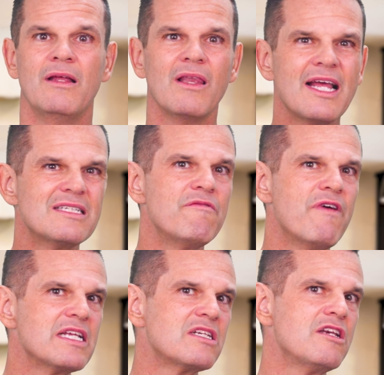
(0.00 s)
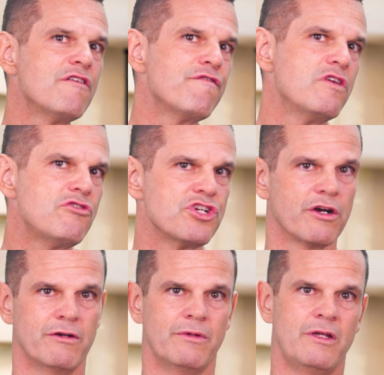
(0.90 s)
Let's invest in your
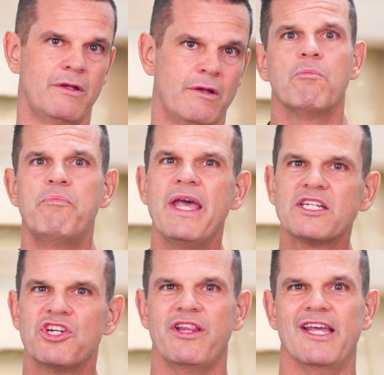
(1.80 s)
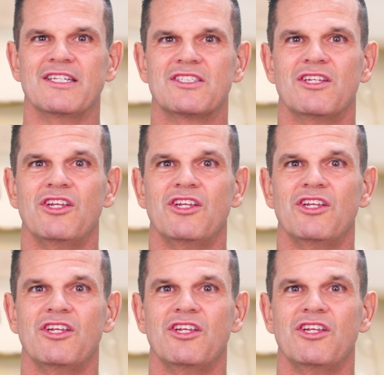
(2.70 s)
future. Picture this,